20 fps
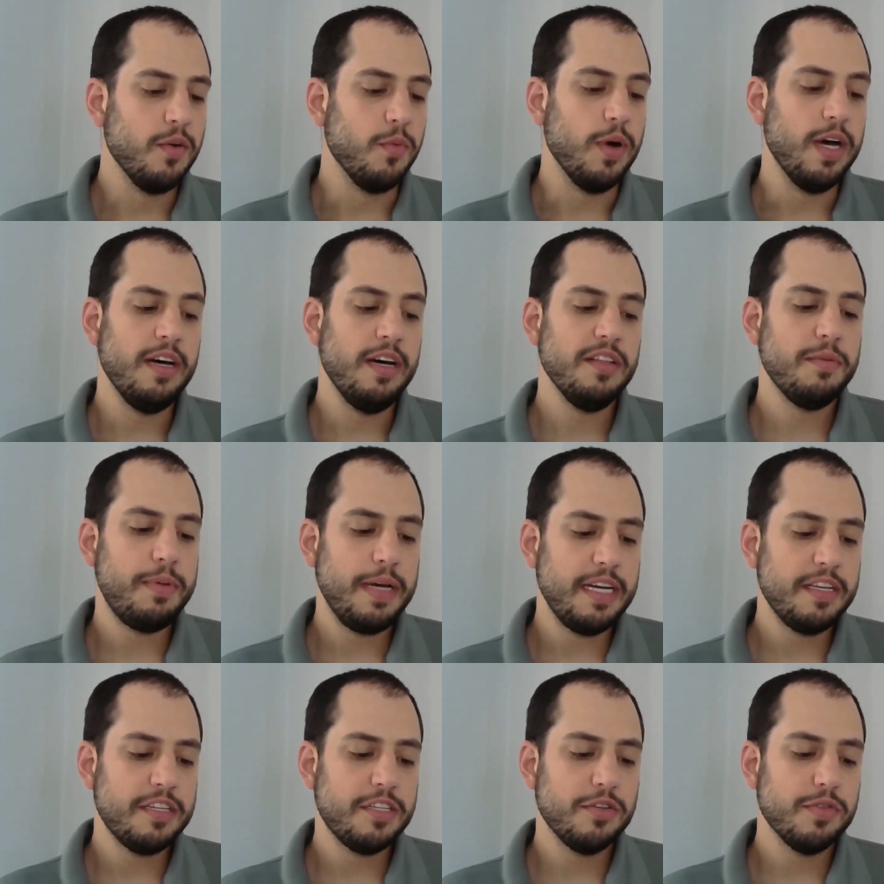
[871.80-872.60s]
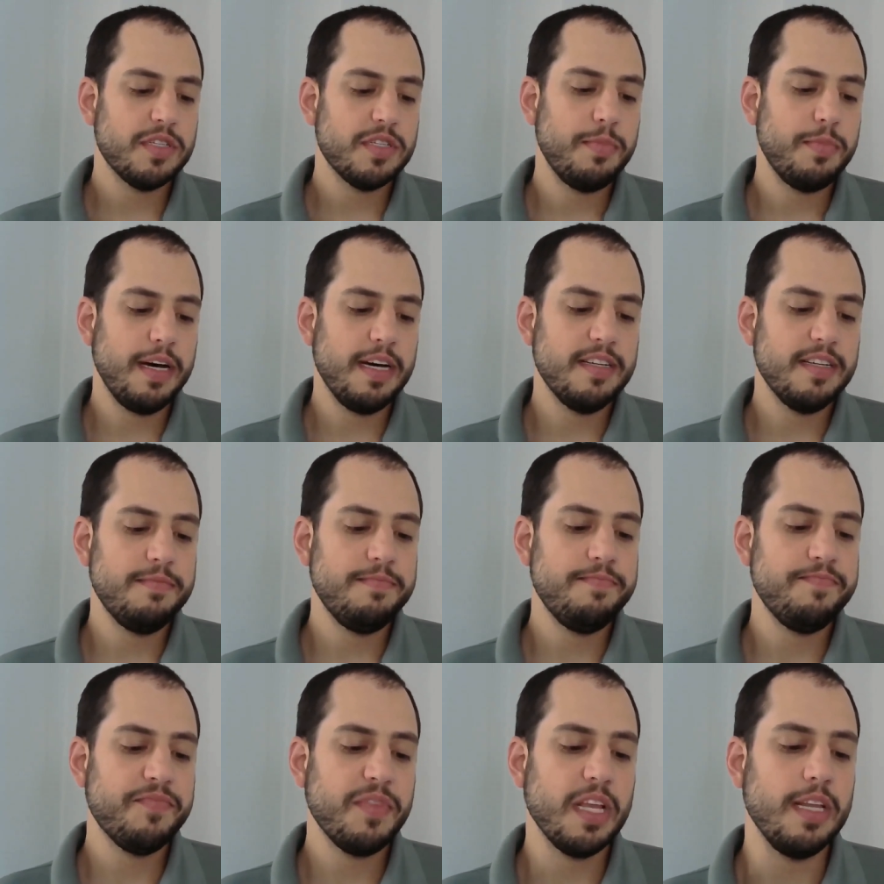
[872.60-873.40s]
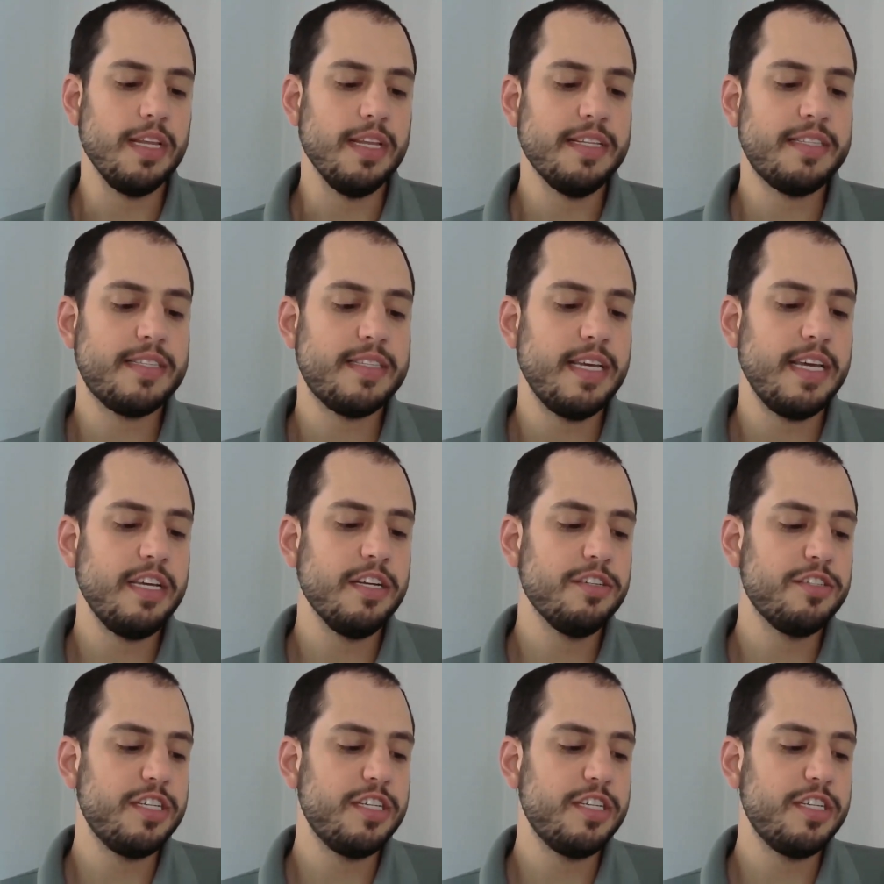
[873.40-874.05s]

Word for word: Well, the pastor responded, let's say your